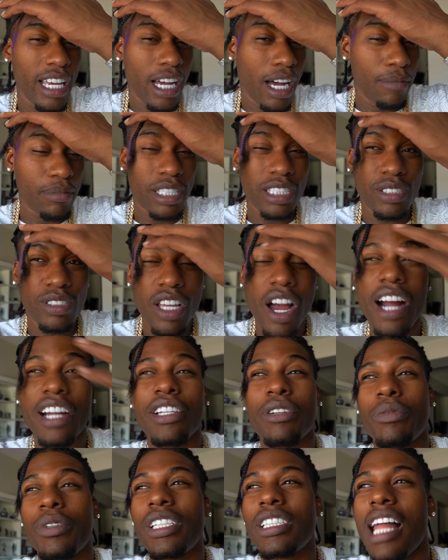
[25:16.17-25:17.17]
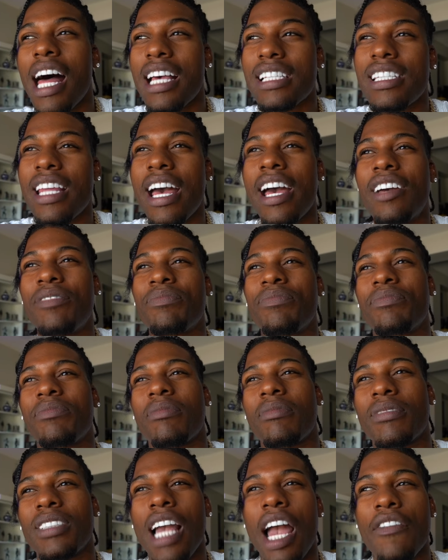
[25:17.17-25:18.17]
I'm just starting to realize that
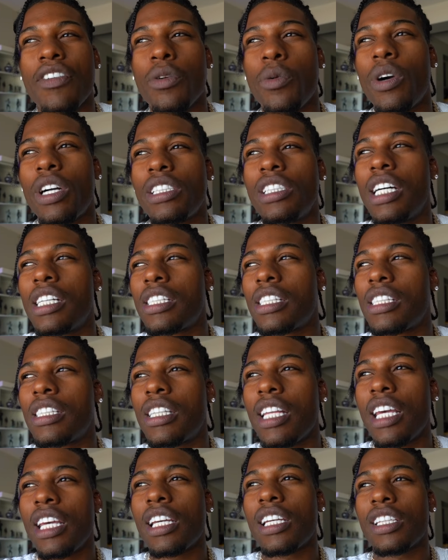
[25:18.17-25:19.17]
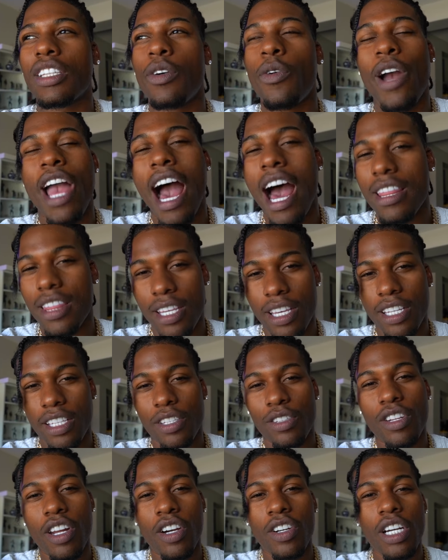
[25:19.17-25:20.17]
everyone doesn't think the way I
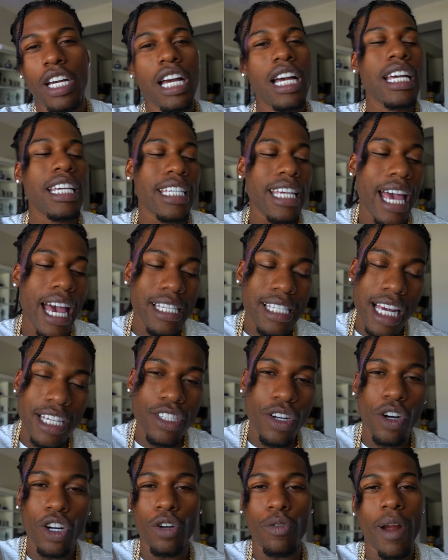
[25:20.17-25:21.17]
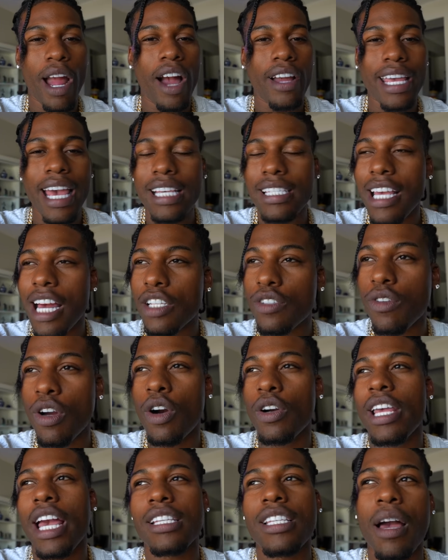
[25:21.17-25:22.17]
think, you know? Yes, I joke around. Yes, I
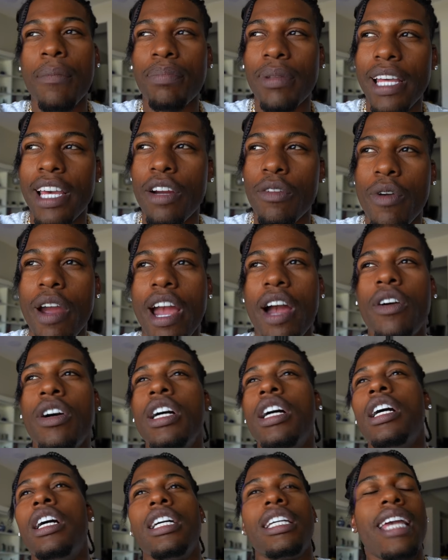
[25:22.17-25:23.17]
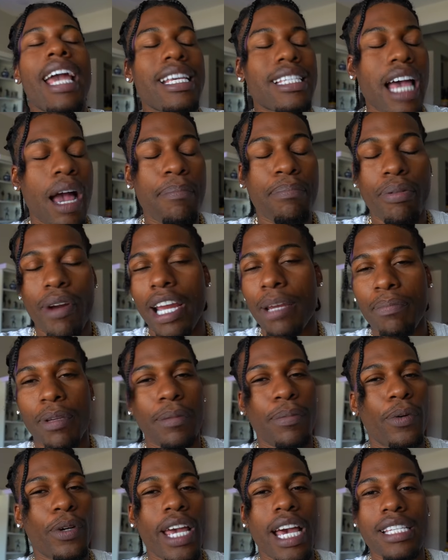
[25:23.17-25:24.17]
troll. Yes, I play around. Yes, I prank
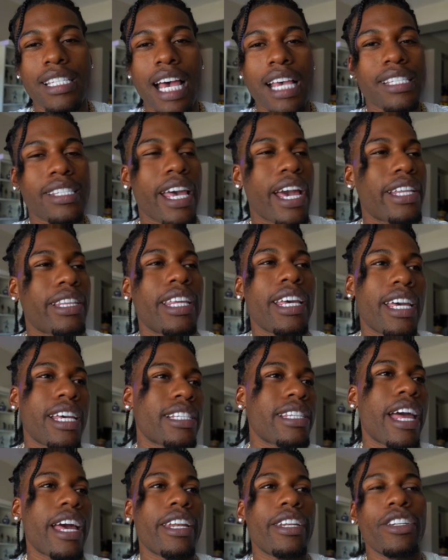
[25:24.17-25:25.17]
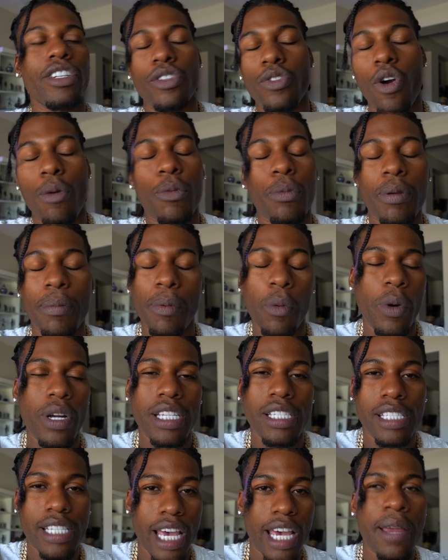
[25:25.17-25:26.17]
people. Yes, I say things that normal people
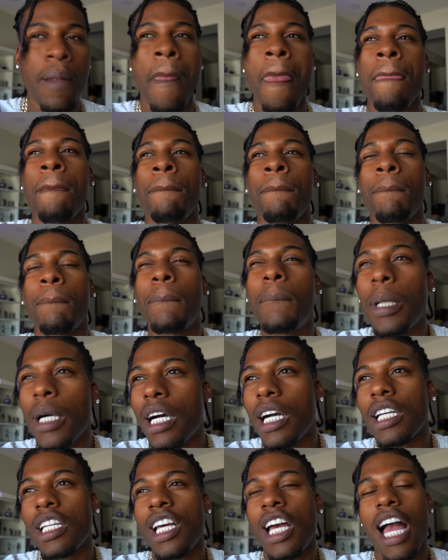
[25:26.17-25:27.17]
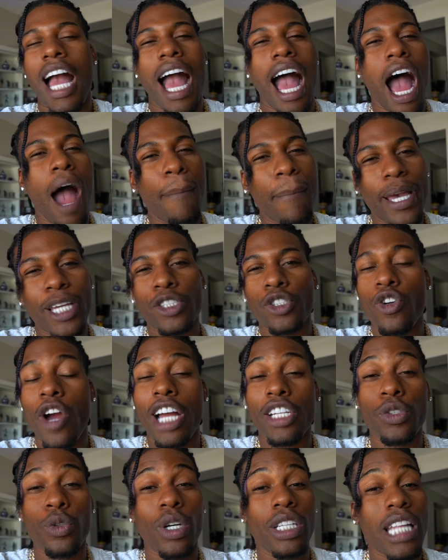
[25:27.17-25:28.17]
wouldn't say. But I make sure
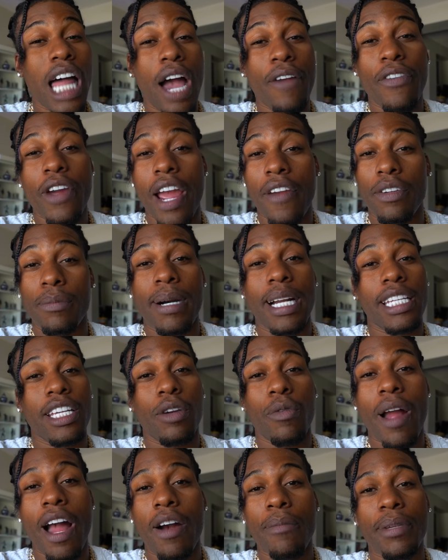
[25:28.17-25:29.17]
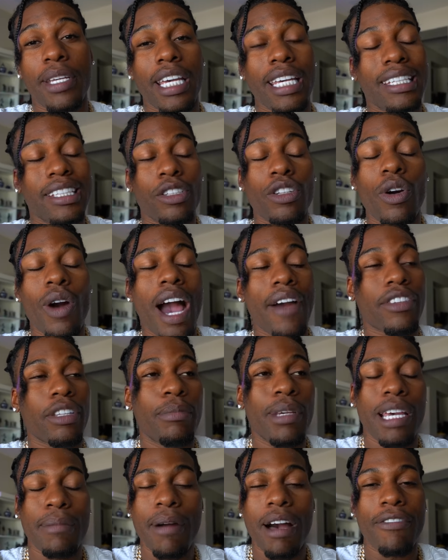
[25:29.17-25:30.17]
I do a lot for everybody around me. And you don't have to
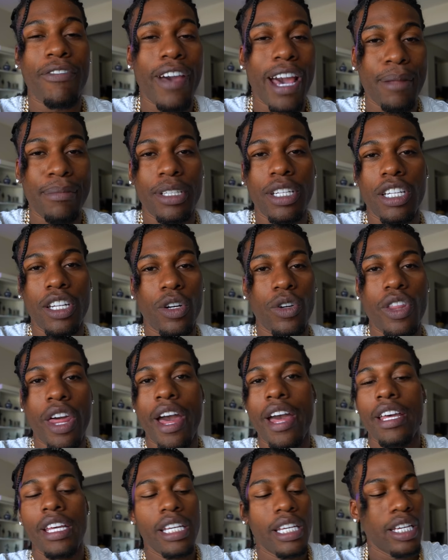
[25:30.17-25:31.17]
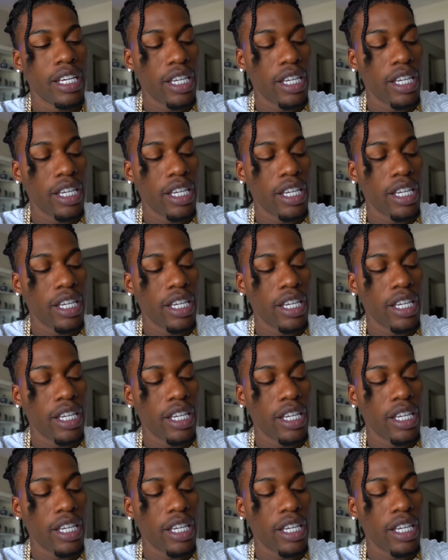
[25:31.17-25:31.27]
be in my family to know that.